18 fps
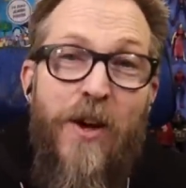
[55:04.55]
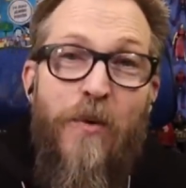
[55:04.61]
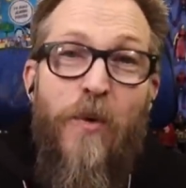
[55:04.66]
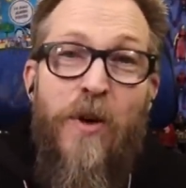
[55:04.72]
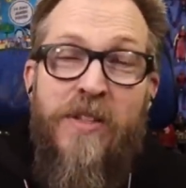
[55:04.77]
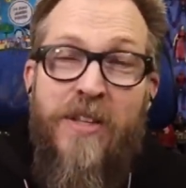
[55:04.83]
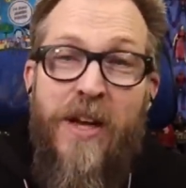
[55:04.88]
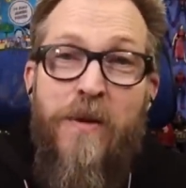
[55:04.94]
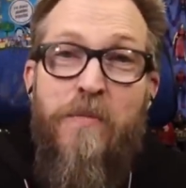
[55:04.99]

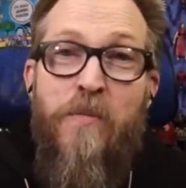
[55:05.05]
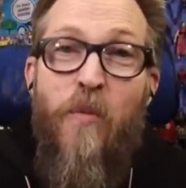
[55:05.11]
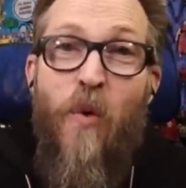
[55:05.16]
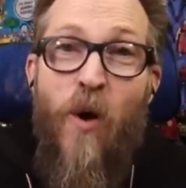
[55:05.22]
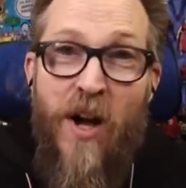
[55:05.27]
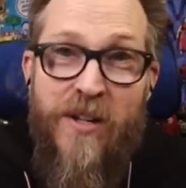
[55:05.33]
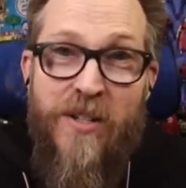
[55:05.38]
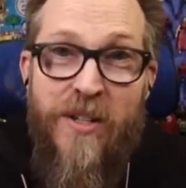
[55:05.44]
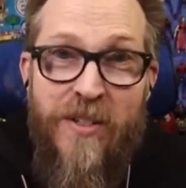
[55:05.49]
once I'm
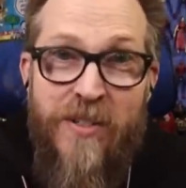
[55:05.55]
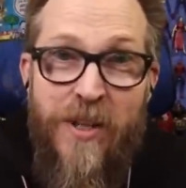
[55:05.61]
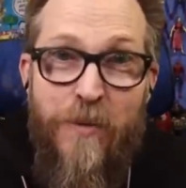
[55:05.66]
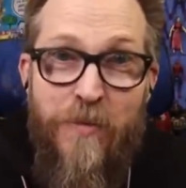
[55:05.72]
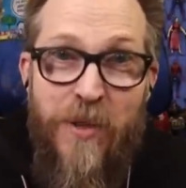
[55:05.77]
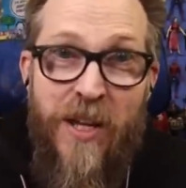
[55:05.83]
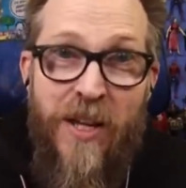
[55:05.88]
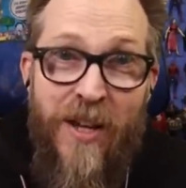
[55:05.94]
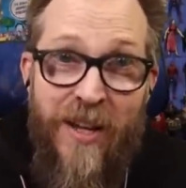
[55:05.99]
watching
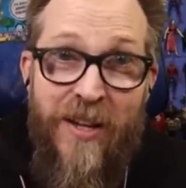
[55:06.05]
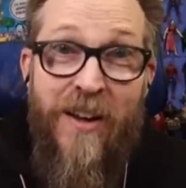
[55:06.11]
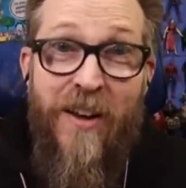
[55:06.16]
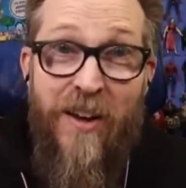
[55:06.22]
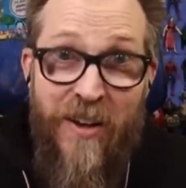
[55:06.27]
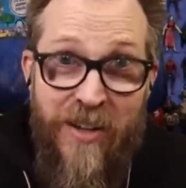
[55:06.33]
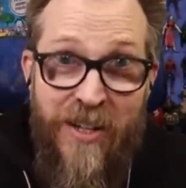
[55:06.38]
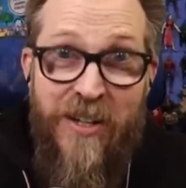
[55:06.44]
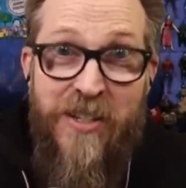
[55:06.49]
something and
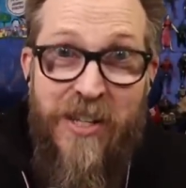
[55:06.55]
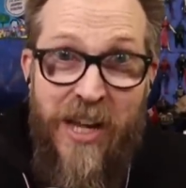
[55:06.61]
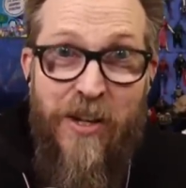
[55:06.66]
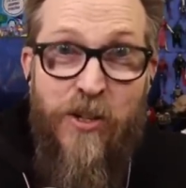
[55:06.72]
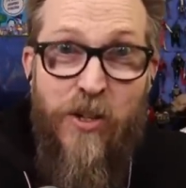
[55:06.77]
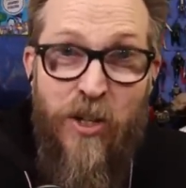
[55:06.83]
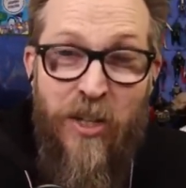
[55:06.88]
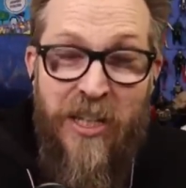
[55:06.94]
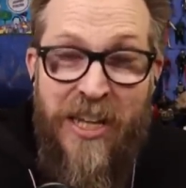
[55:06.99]

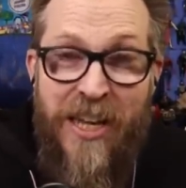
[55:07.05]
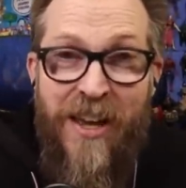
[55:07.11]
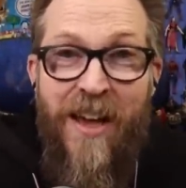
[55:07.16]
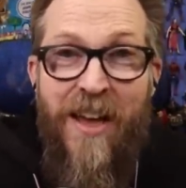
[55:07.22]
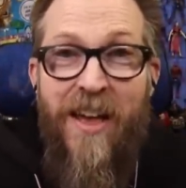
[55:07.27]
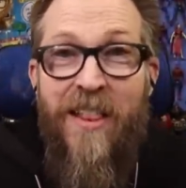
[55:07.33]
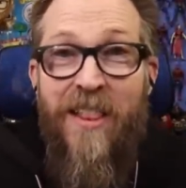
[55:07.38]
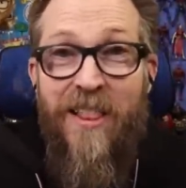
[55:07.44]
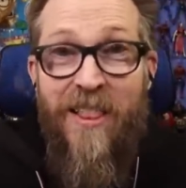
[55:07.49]
unintentionally
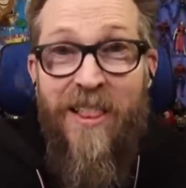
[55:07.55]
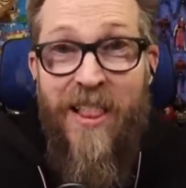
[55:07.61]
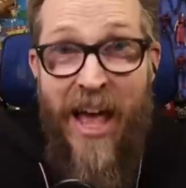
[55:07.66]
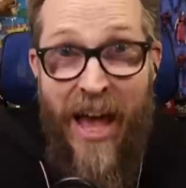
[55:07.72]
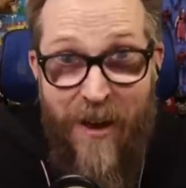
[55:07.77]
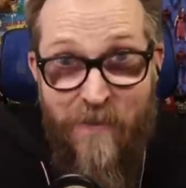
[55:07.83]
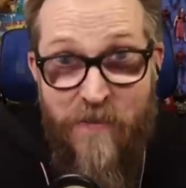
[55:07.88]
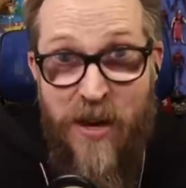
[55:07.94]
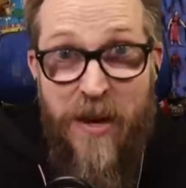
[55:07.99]

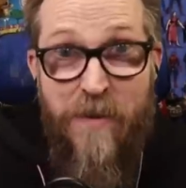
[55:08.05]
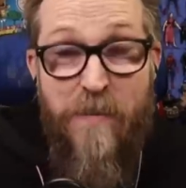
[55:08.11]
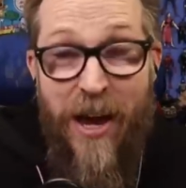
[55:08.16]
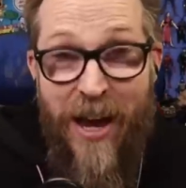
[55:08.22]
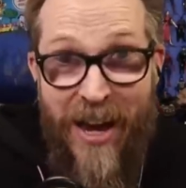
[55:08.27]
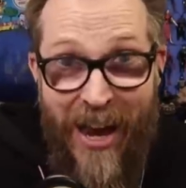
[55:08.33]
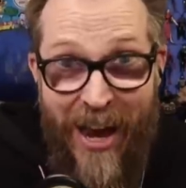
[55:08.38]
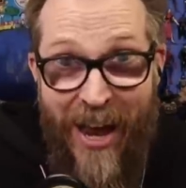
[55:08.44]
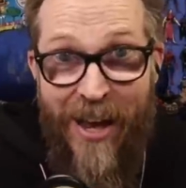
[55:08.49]
laughing
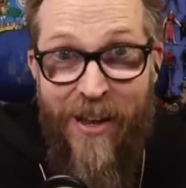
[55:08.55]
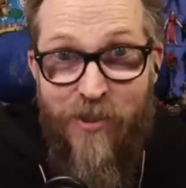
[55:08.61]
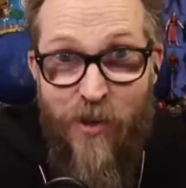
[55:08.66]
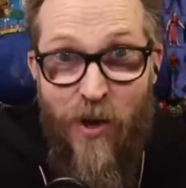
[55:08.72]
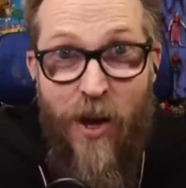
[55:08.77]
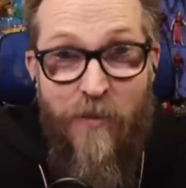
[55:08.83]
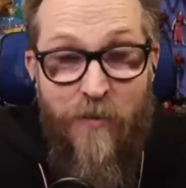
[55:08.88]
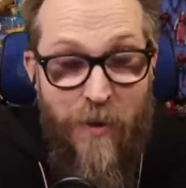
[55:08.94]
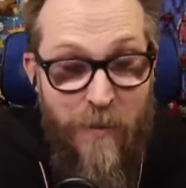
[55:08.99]
my ass
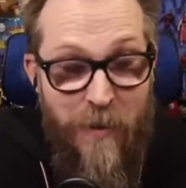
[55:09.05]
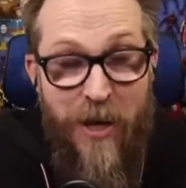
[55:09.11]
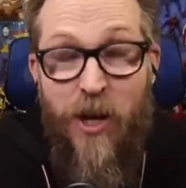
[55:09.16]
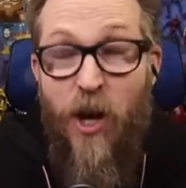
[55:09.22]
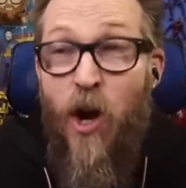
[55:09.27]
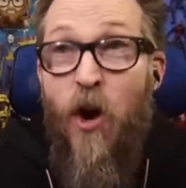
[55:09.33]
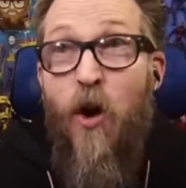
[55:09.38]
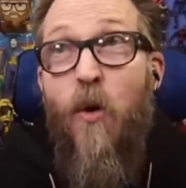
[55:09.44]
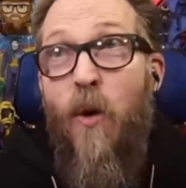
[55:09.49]
off, I'm like,
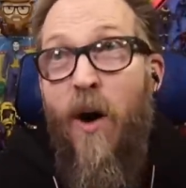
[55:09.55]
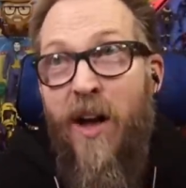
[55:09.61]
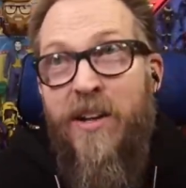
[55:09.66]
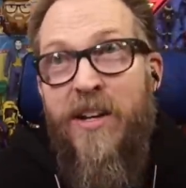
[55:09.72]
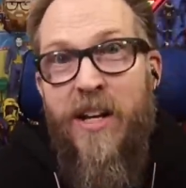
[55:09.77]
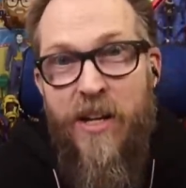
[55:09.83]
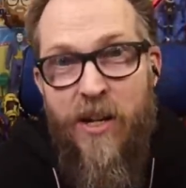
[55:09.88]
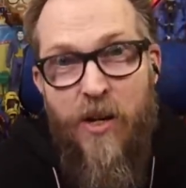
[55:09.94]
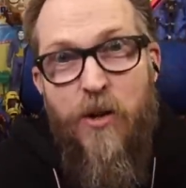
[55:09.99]
oh, I
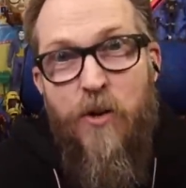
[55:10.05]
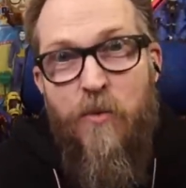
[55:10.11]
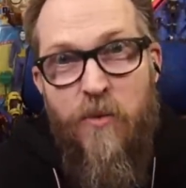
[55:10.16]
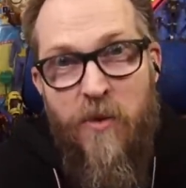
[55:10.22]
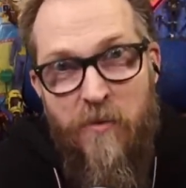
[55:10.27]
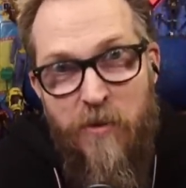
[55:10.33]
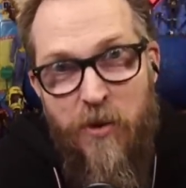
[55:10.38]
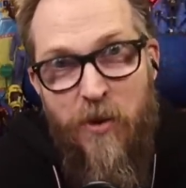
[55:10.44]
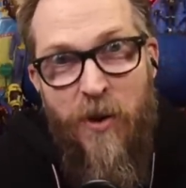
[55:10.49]
need to do a
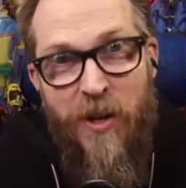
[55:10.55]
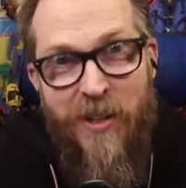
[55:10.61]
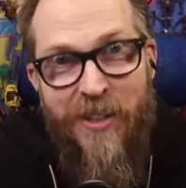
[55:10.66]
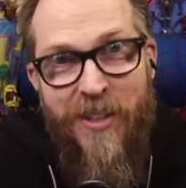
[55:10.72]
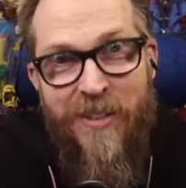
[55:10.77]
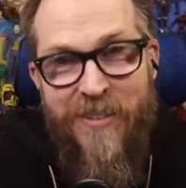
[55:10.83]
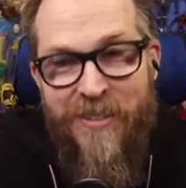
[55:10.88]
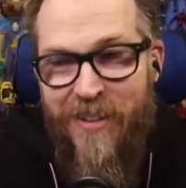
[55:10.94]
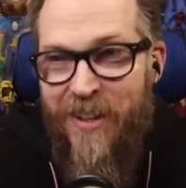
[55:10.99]
review on
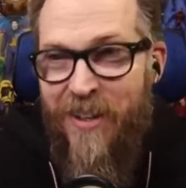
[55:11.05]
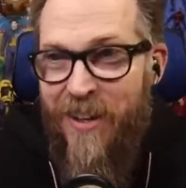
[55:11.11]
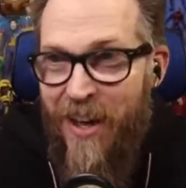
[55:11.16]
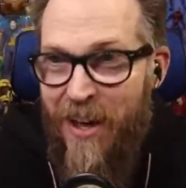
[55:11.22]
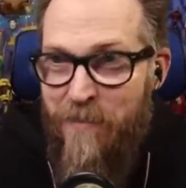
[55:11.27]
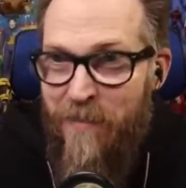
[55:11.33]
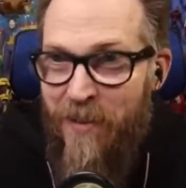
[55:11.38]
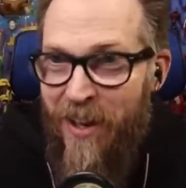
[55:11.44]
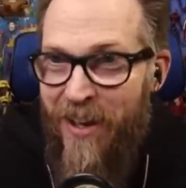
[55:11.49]
this
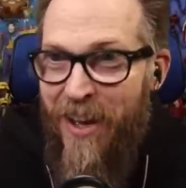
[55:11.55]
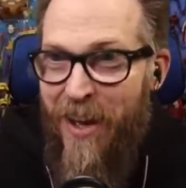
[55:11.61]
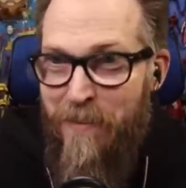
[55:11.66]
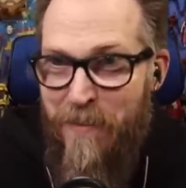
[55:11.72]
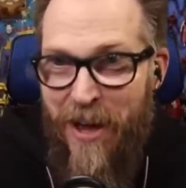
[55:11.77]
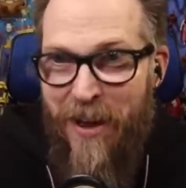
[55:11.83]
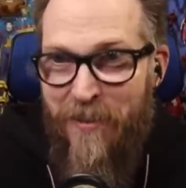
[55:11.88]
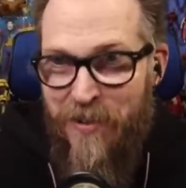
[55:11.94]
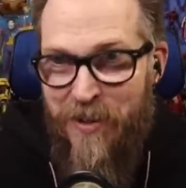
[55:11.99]
I'm
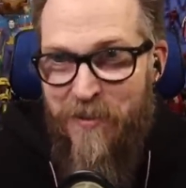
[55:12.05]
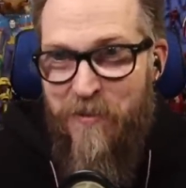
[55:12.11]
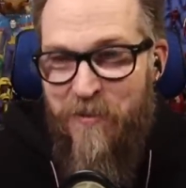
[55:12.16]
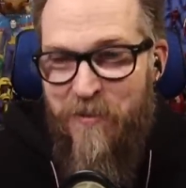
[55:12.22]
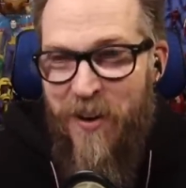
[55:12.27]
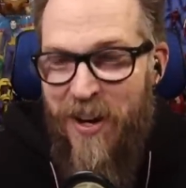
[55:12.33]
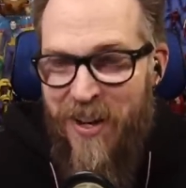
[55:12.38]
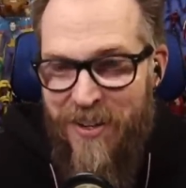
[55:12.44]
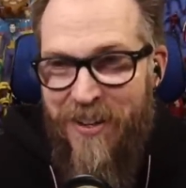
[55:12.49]
I'm having
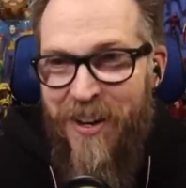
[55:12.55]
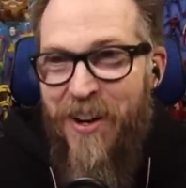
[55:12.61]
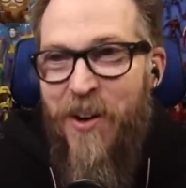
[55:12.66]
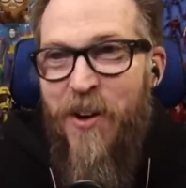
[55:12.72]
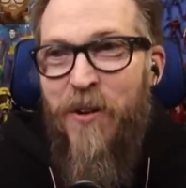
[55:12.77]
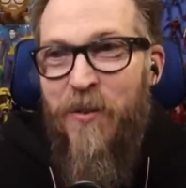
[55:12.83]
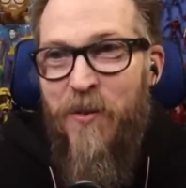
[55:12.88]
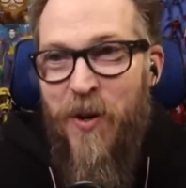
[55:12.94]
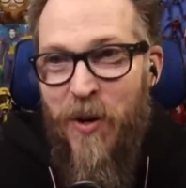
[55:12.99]
fun
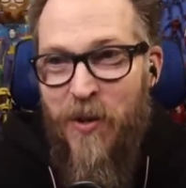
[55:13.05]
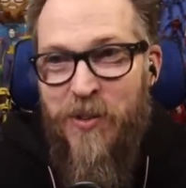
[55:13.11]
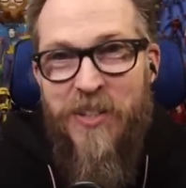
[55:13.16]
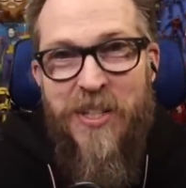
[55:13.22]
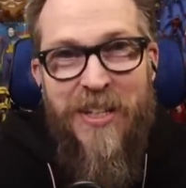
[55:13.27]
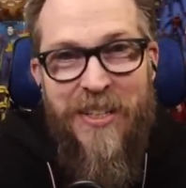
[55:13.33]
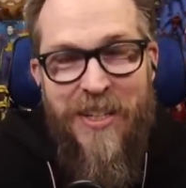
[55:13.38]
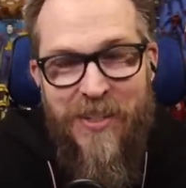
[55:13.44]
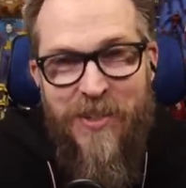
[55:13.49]

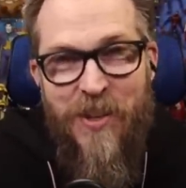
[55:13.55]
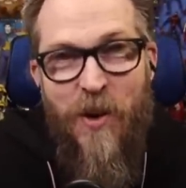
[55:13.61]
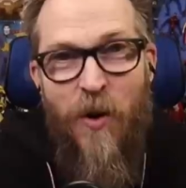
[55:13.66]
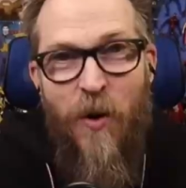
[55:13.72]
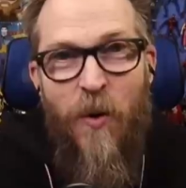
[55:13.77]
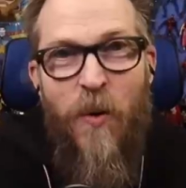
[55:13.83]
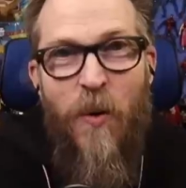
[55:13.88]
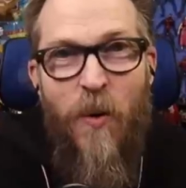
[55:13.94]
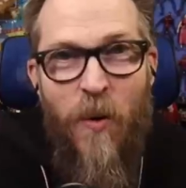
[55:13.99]
roasting this
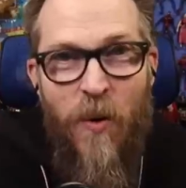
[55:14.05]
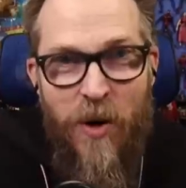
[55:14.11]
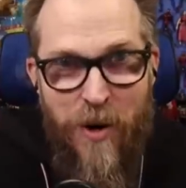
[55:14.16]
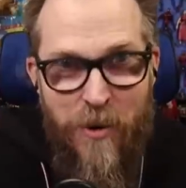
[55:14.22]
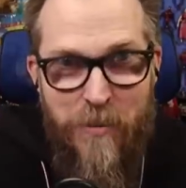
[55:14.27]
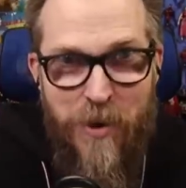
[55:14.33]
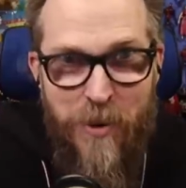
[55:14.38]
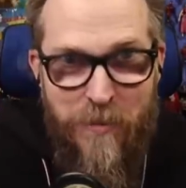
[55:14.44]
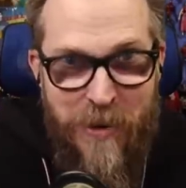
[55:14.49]

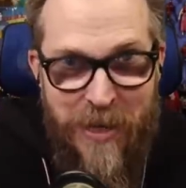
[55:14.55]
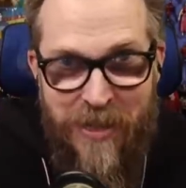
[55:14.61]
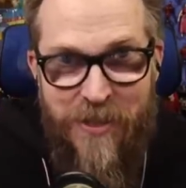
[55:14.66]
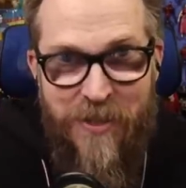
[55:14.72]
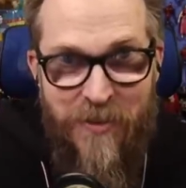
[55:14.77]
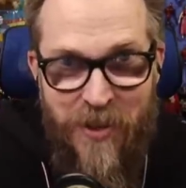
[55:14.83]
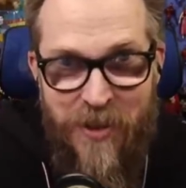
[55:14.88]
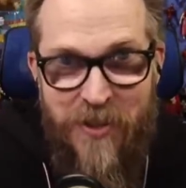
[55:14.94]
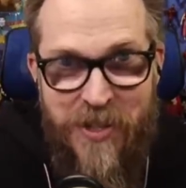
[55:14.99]
horrible piece
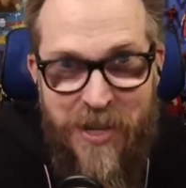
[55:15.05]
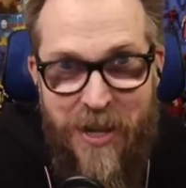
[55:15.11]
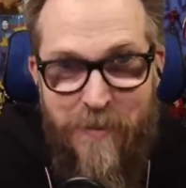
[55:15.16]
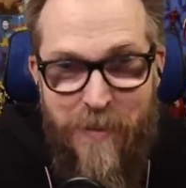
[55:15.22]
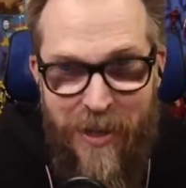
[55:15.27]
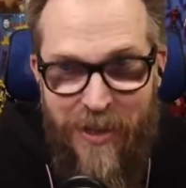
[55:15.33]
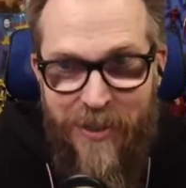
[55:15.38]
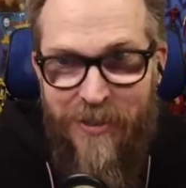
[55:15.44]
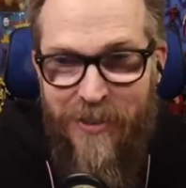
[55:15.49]
of entertainment.